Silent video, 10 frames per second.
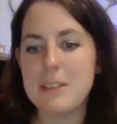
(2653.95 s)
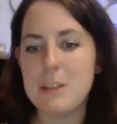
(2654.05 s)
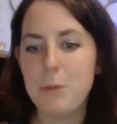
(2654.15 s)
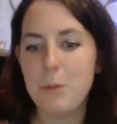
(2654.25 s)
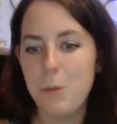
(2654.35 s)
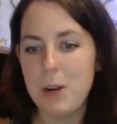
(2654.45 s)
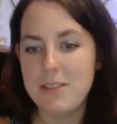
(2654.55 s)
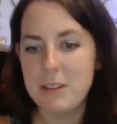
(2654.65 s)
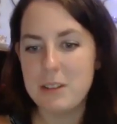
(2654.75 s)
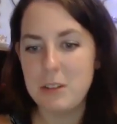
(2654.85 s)
So one of
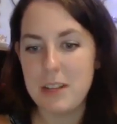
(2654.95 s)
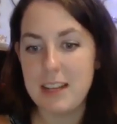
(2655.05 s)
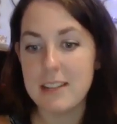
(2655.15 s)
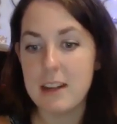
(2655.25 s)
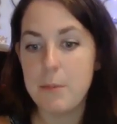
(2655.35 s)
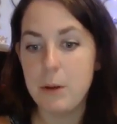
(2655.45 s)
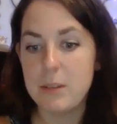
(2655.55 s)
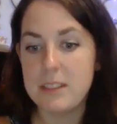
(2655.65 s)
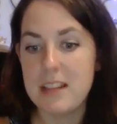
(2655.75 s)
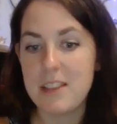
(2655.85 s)
those two things, and I'll
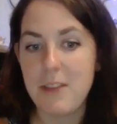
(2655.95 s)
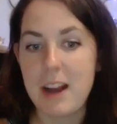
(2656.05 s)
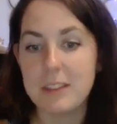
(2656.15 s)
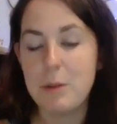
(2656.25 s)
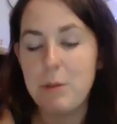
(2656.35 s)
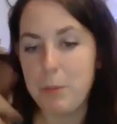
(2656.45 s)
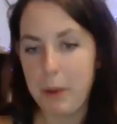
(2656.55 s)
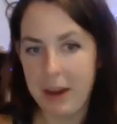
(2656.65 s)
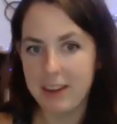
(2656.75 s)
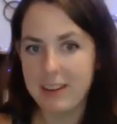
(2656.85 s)
post that thread because we will
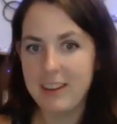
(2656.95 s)
pick